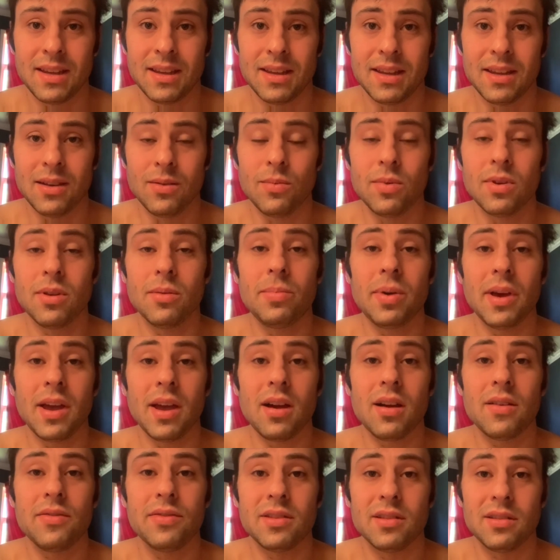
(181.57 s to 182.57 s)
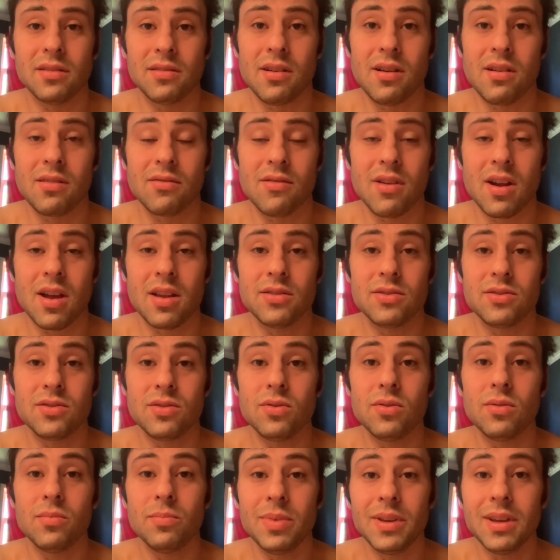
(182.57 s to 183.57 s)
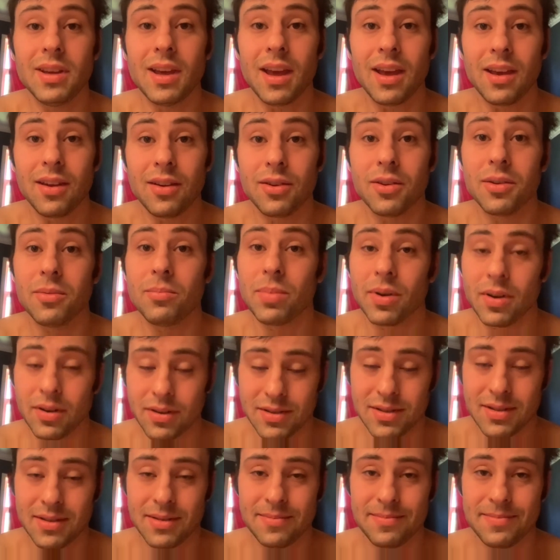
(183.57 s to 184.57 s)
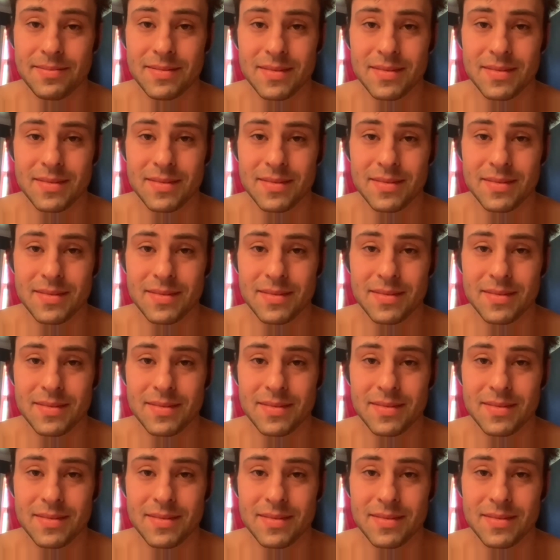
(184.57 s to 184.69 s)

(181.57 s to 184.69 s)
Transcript: It will pay off in the long run to be a good person.